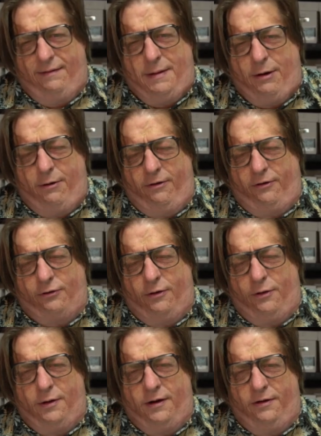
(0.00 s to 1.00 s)
the power to
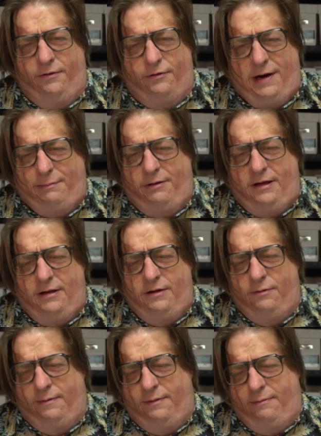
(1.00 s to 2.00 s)
destroy the world trapped within
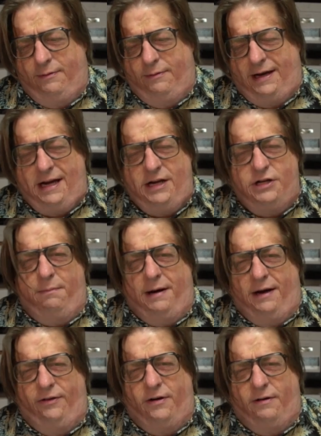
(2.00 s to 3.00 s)
you with an ancient
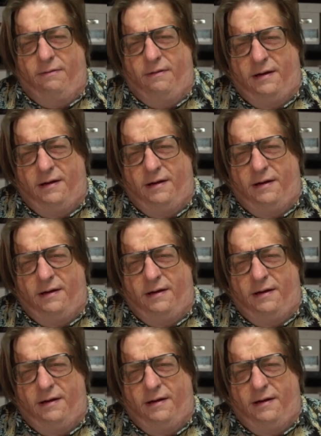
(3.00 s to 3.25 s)
monster,